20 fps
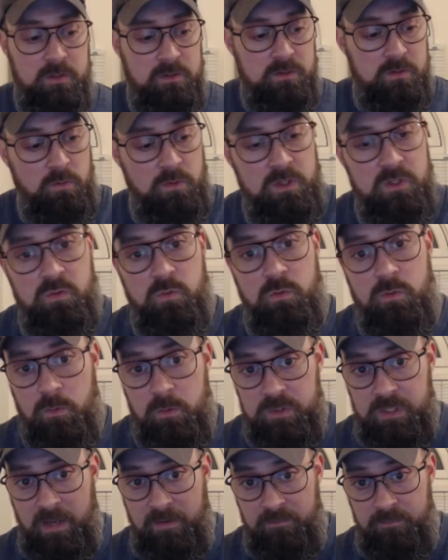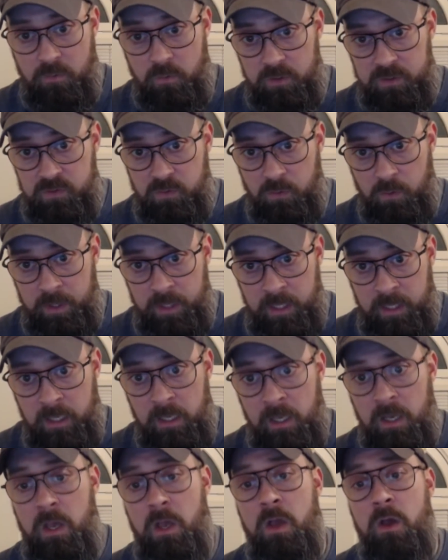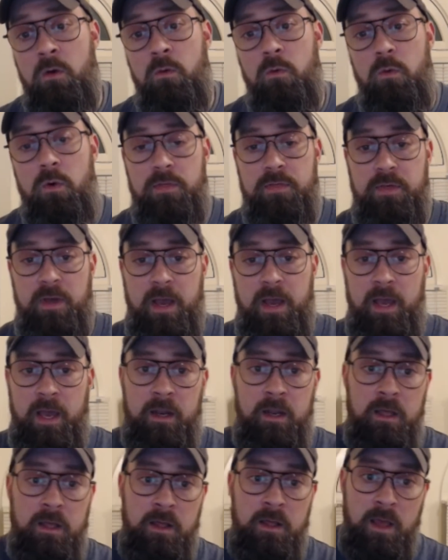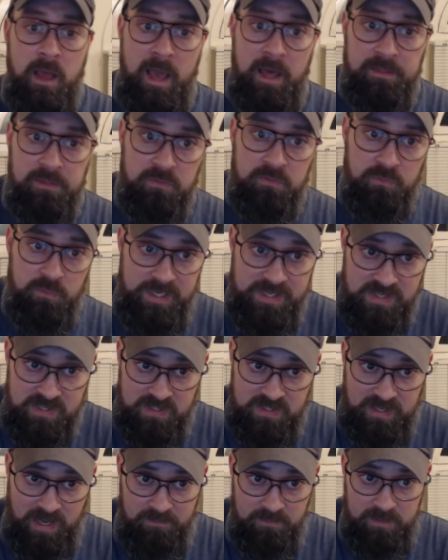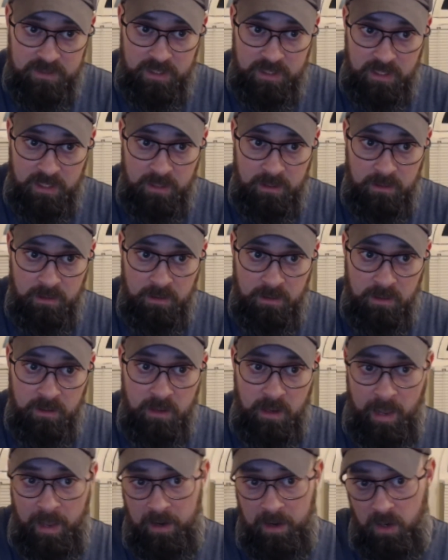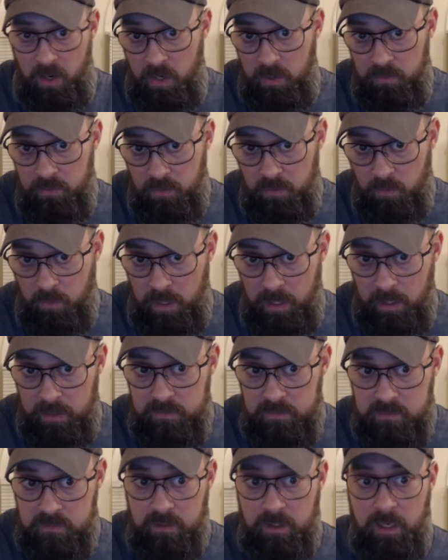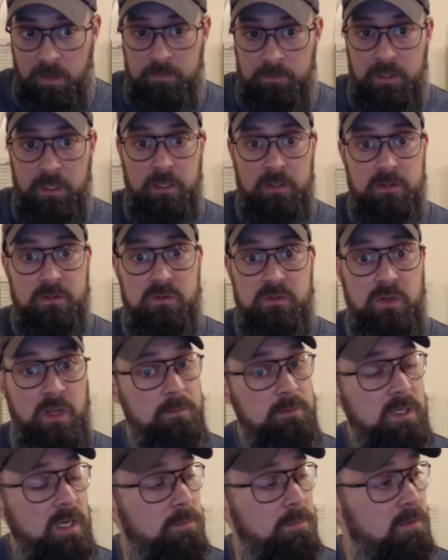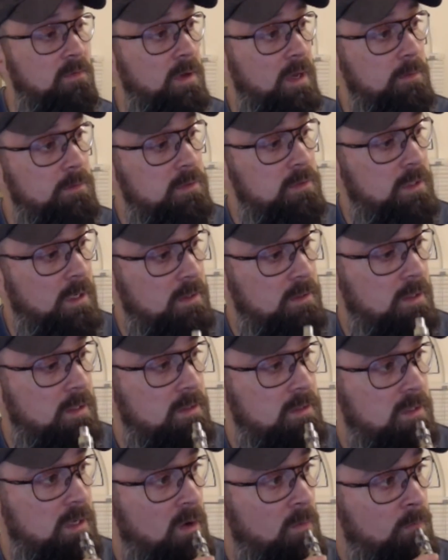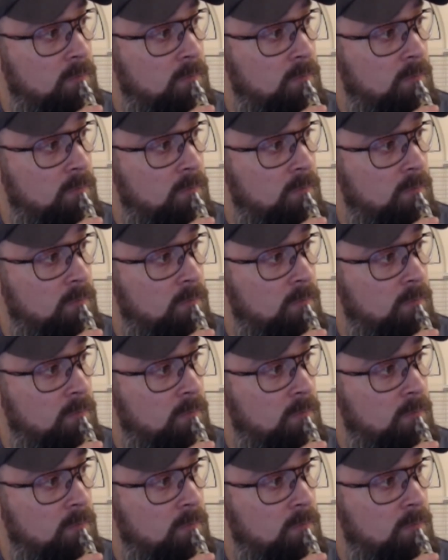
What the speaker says: So this one was at 420. With that, at 370 at 100 watts, I'm getting the same type of vapes. Check this out.